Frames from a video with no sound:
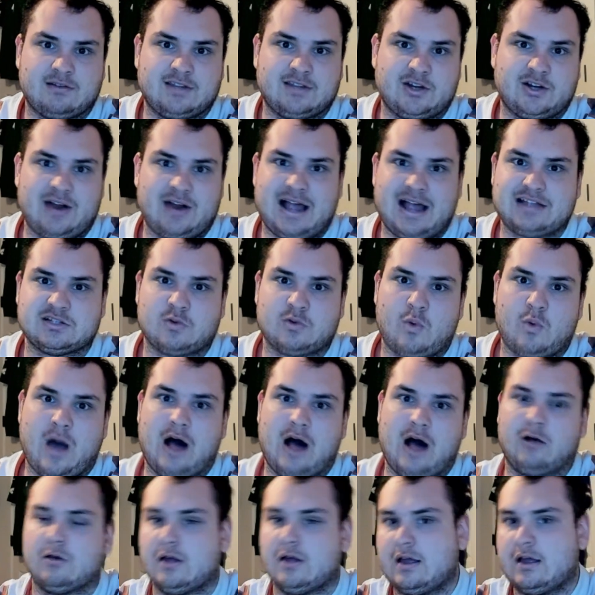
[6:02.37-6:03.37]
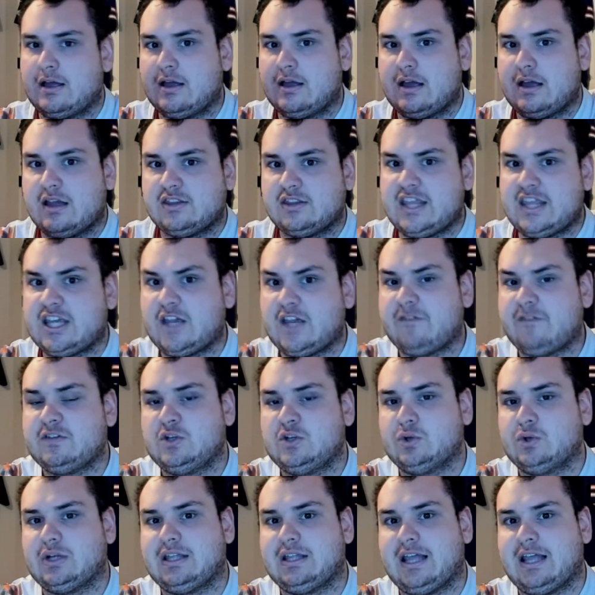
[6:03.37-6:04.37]
there as well. Thank you for
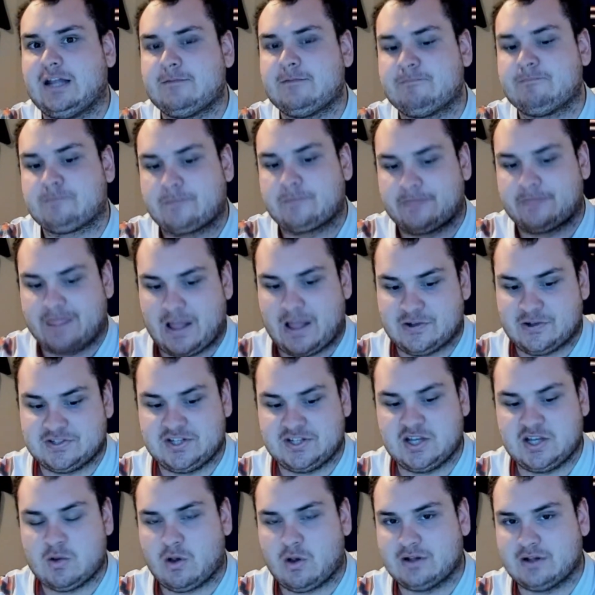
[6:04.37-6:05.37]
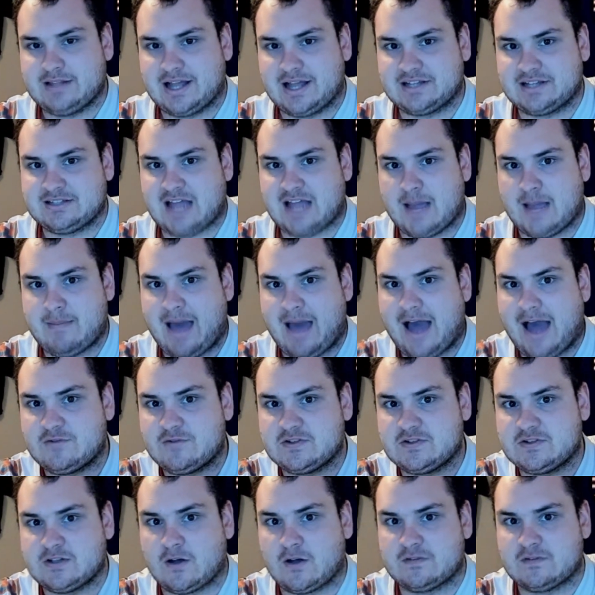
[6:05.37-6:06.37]
tuning in. I'll see you all next time. Have
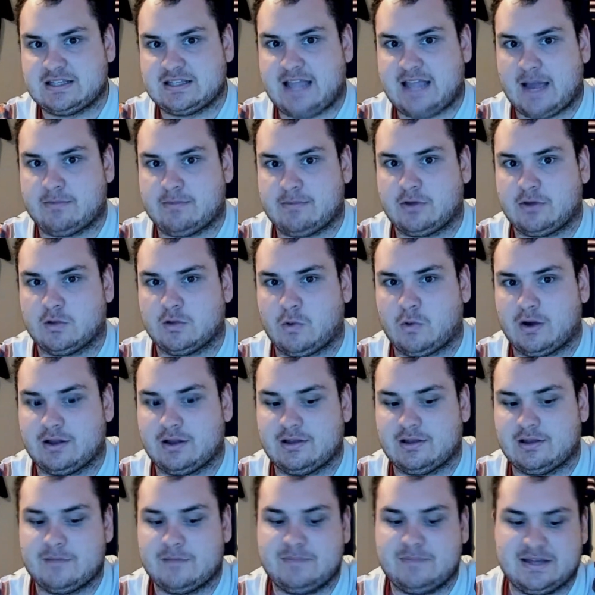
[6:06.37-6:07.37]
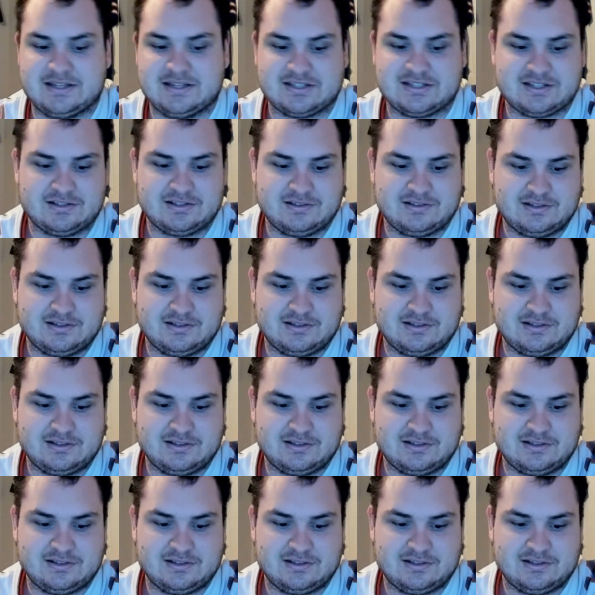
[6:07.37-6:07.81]
yourselves a damn good one. Peace.